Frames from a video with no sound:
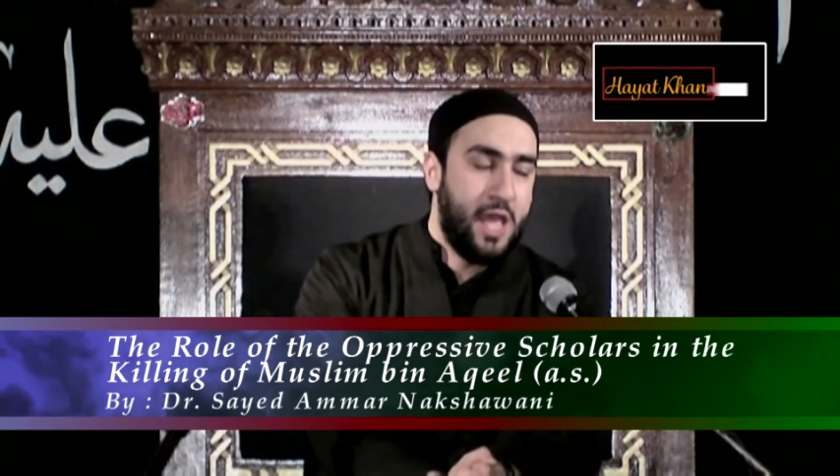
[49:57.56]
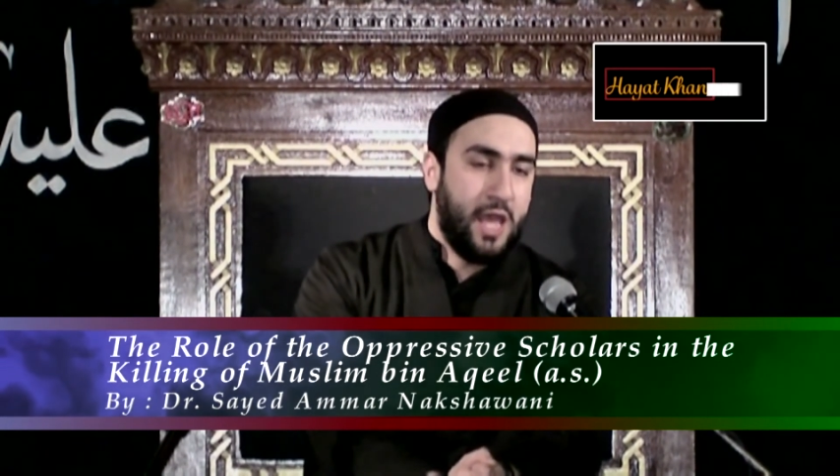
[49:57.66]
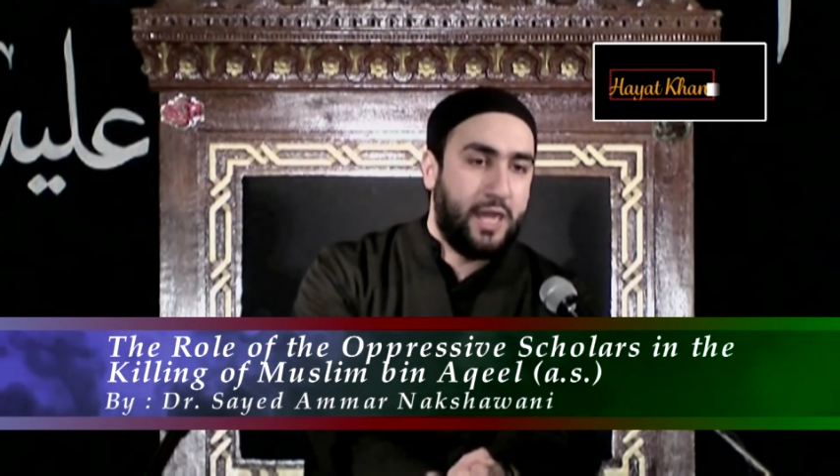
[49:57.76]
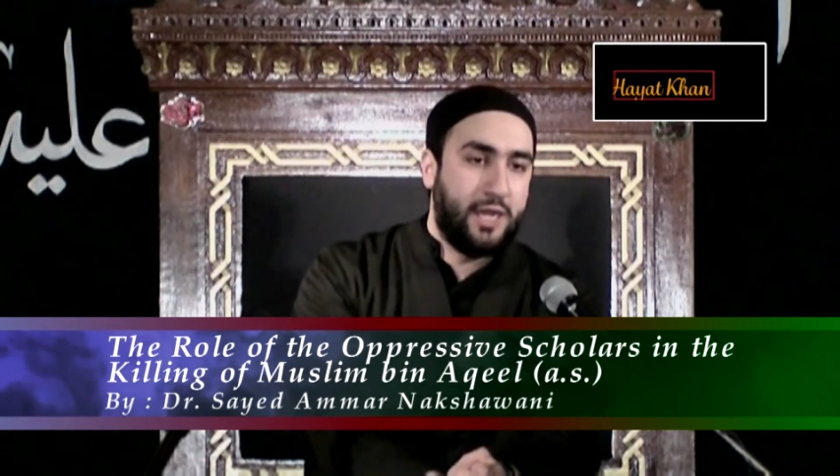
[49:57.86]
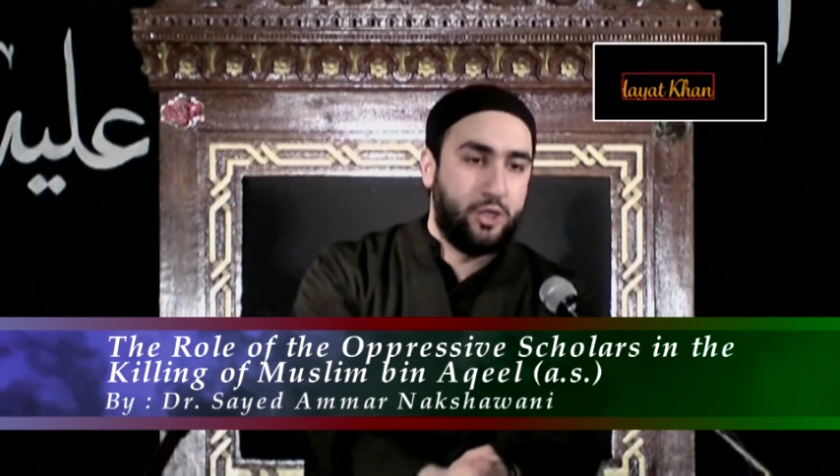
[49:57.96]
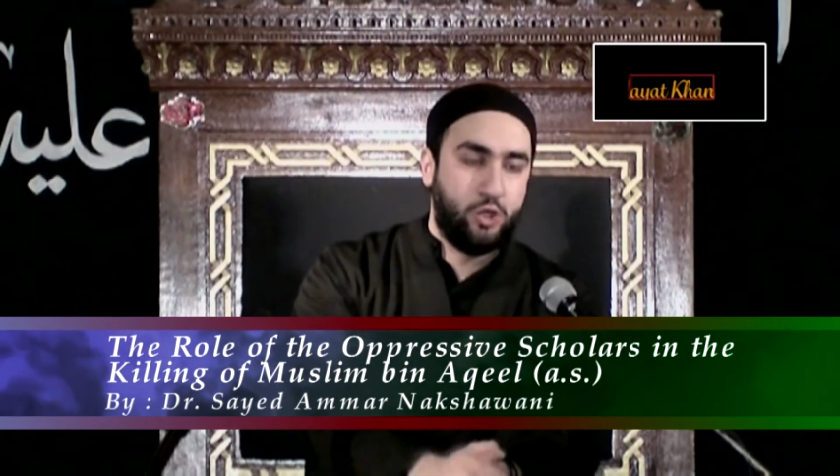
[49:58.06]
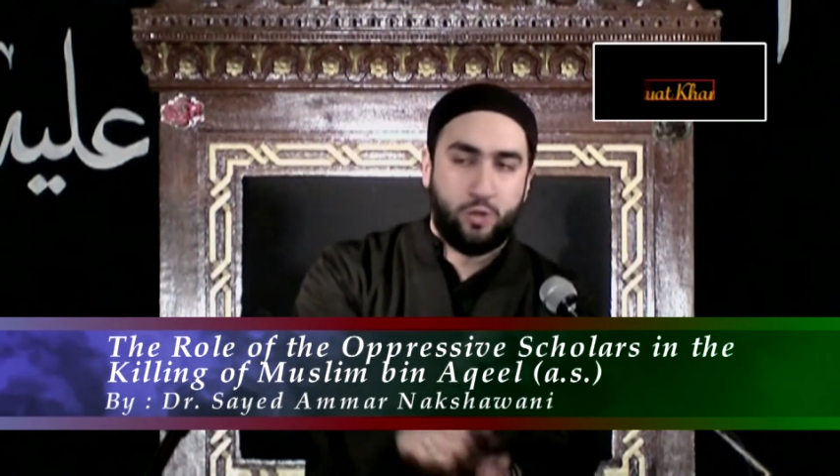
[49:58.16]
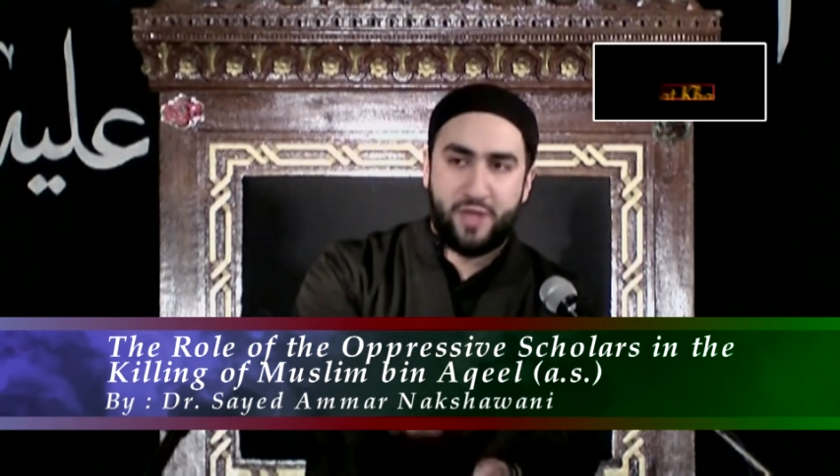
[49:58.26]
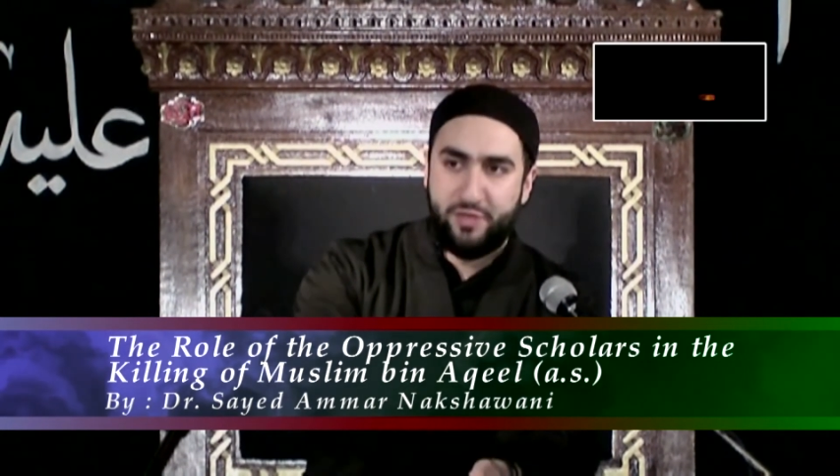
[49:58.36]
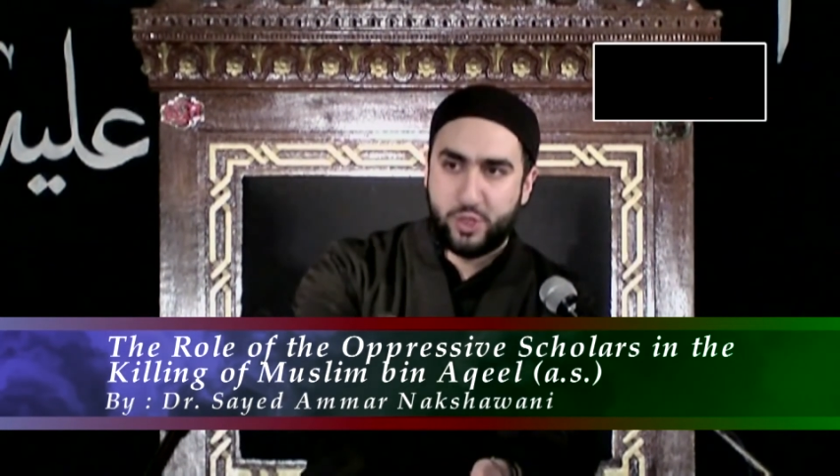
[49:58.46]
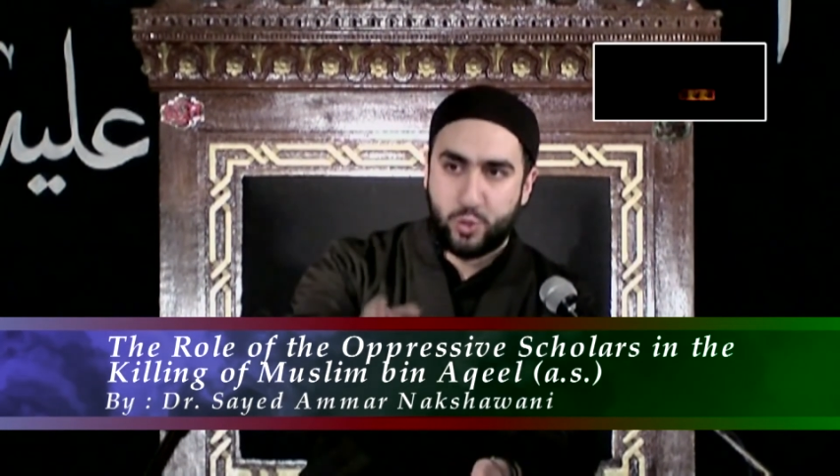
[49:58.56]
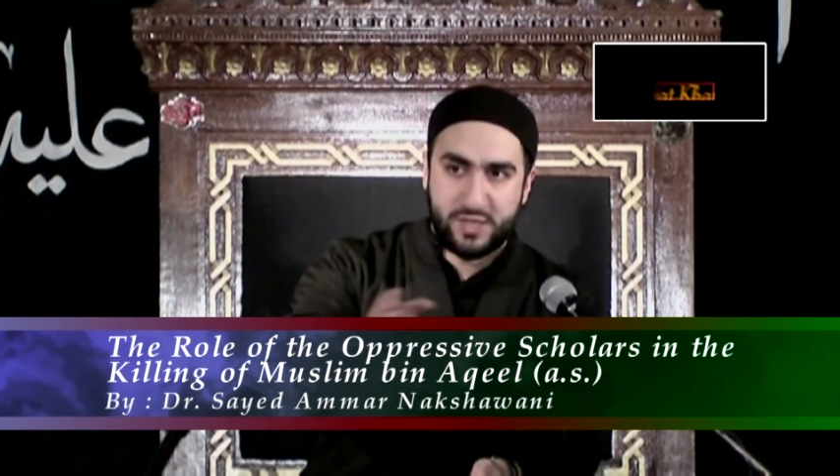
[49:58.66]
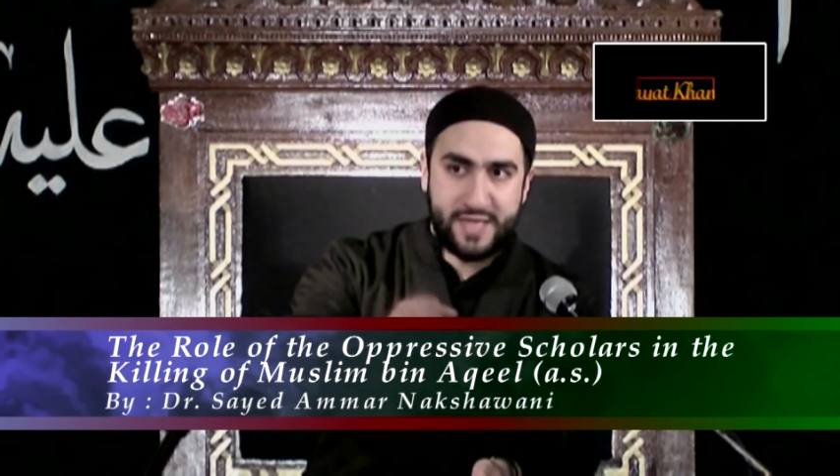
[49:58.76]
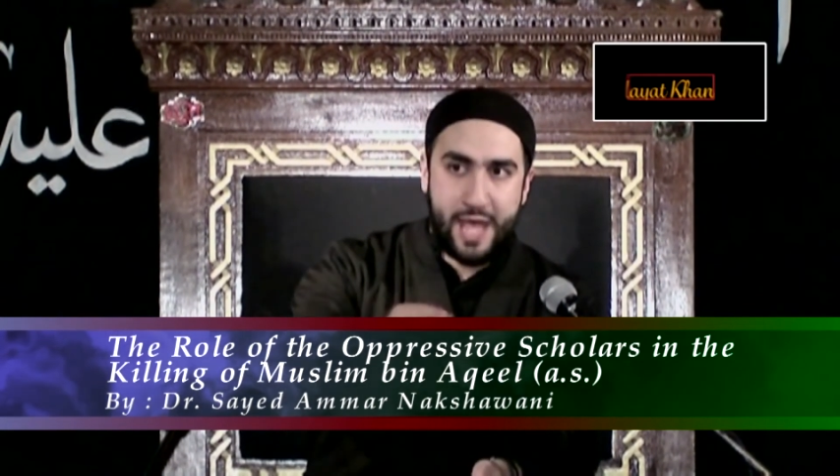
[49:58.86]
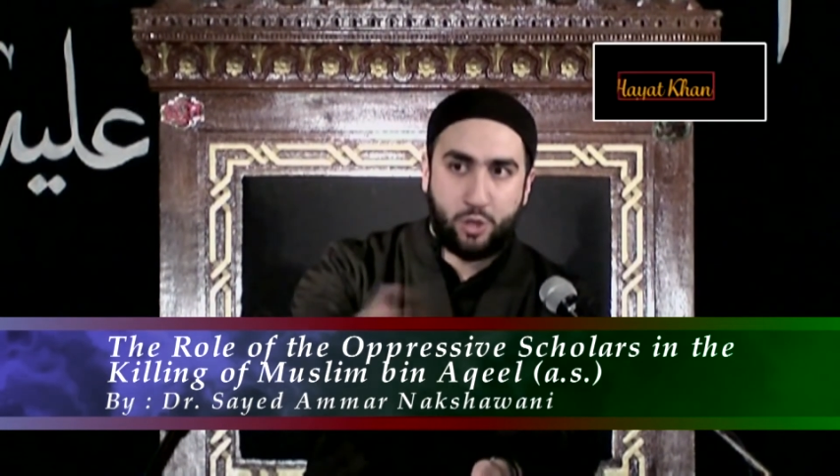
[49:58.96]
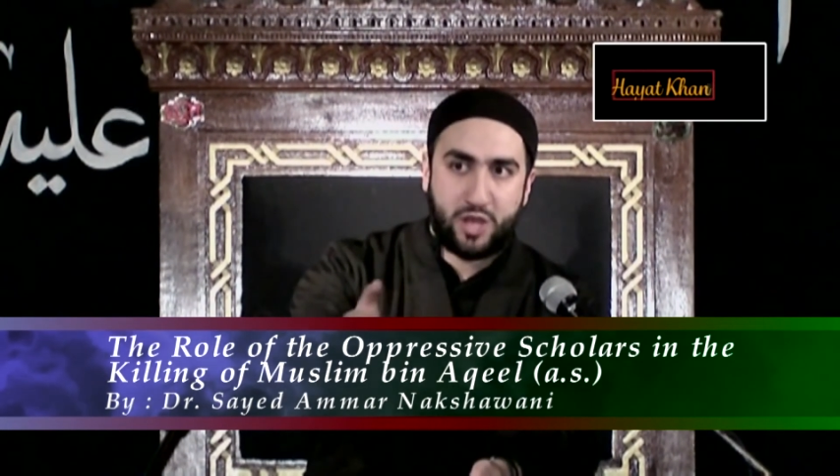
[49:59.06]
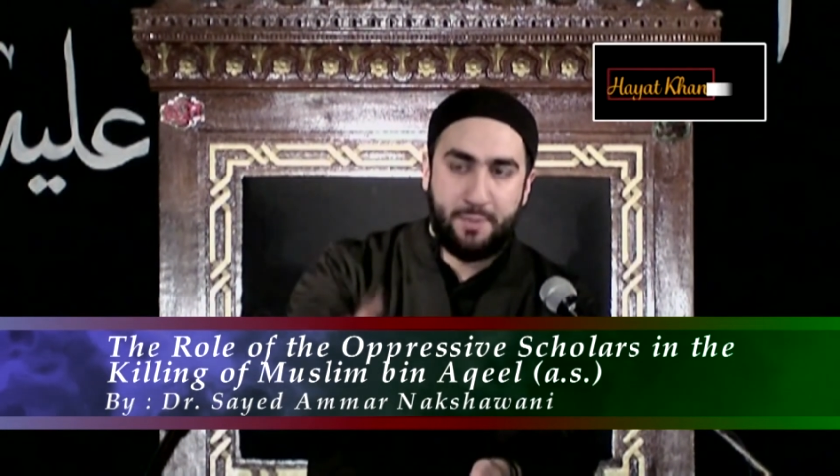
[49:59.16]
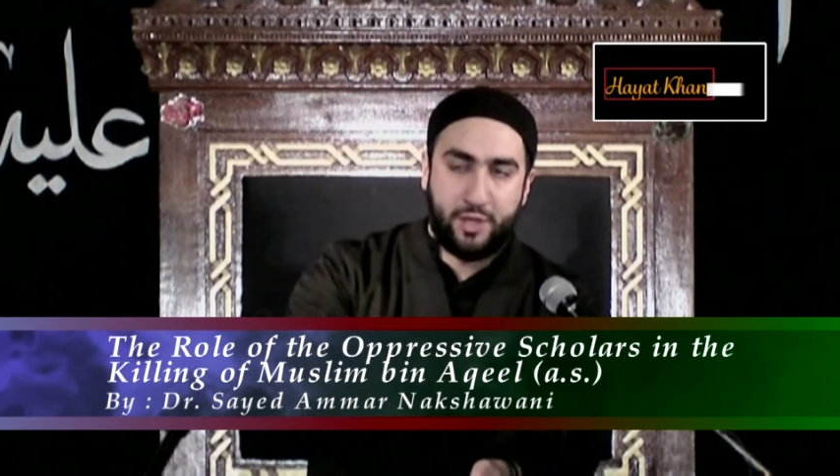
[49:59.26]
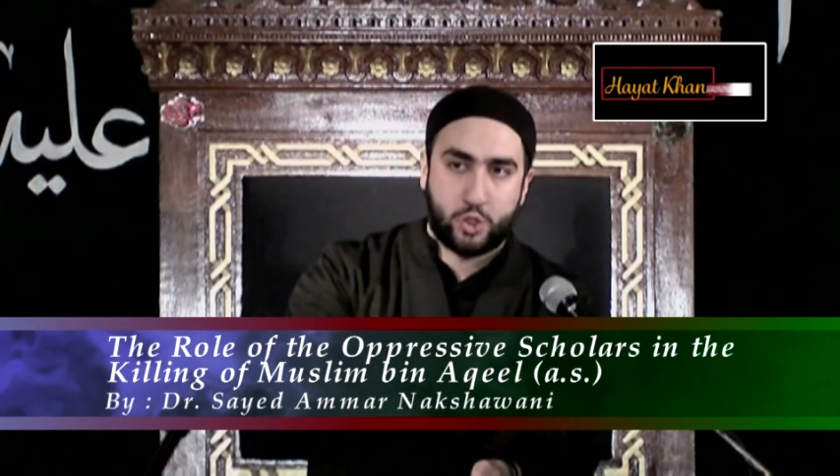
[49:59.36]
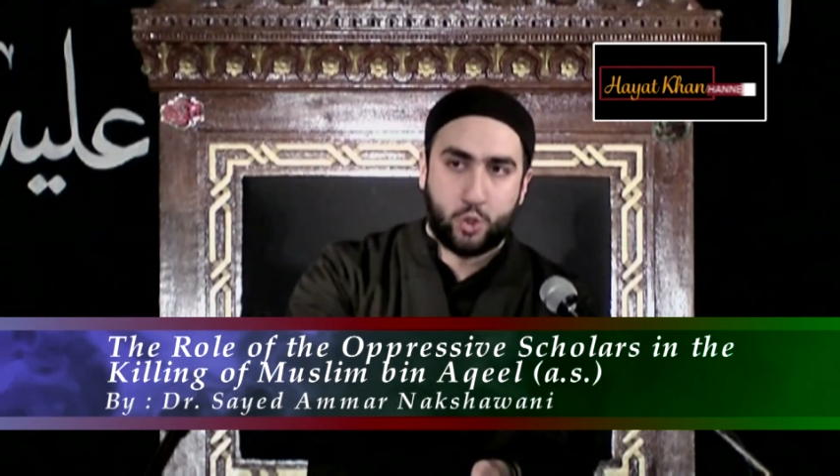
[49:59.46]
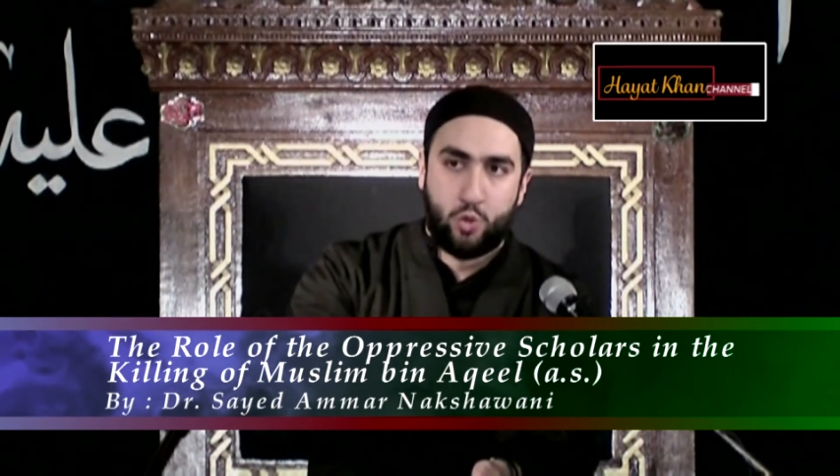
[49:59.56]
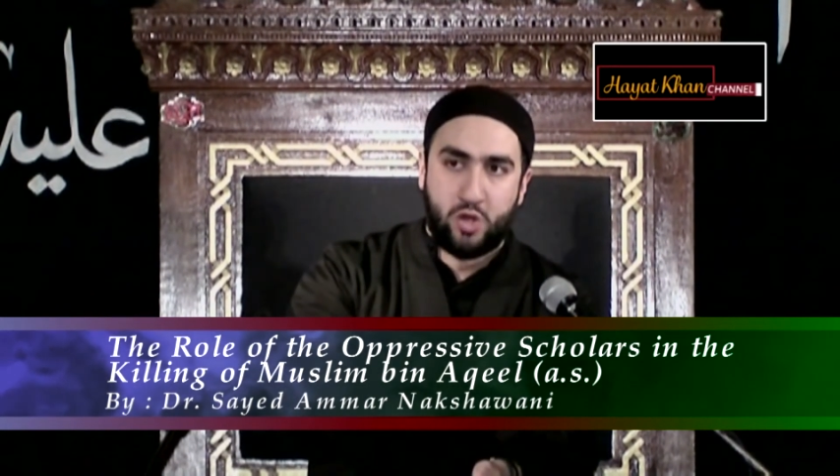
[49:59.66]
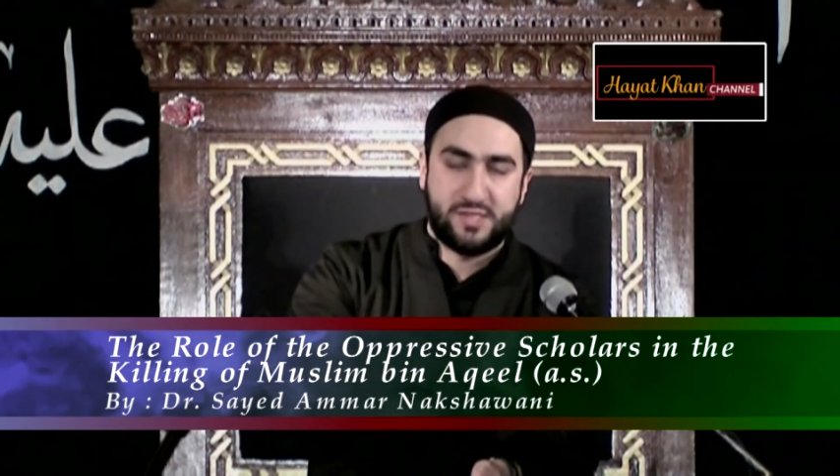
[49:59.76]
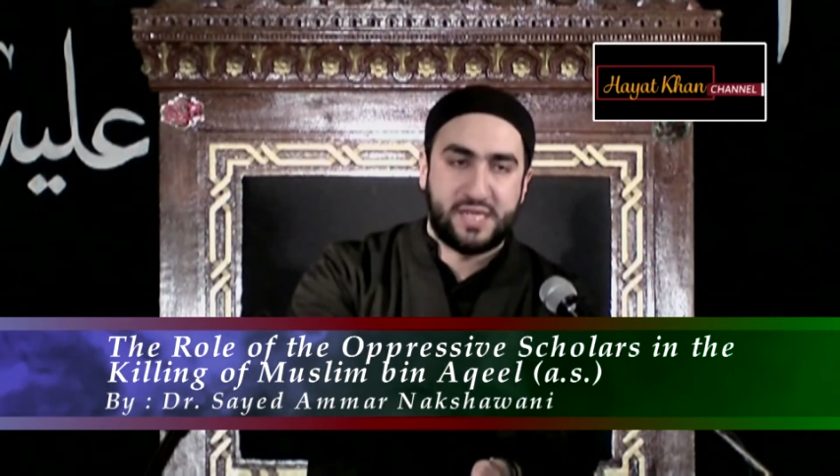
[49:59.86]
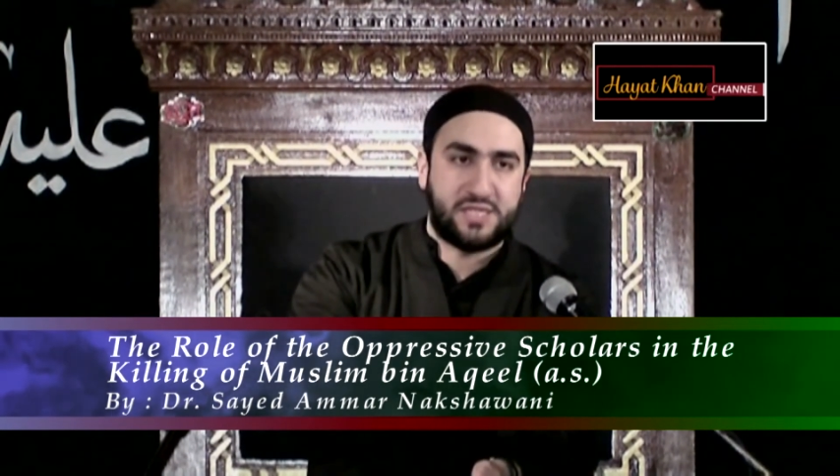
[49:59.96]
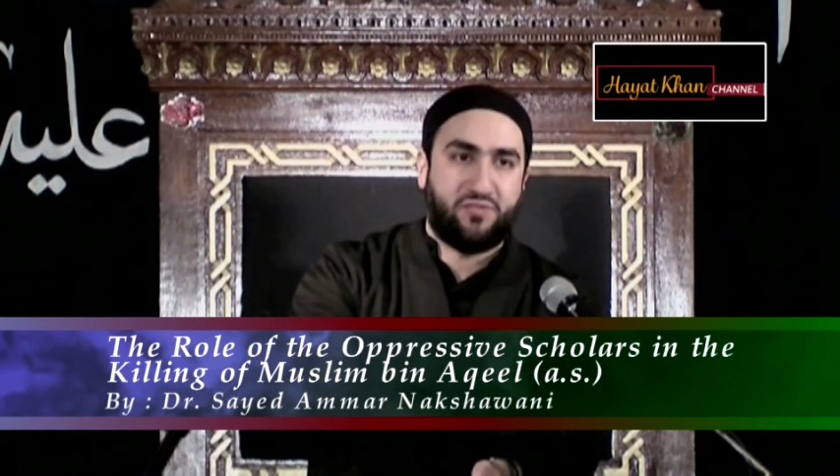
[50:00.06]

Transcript: He knew that this was now coming towards his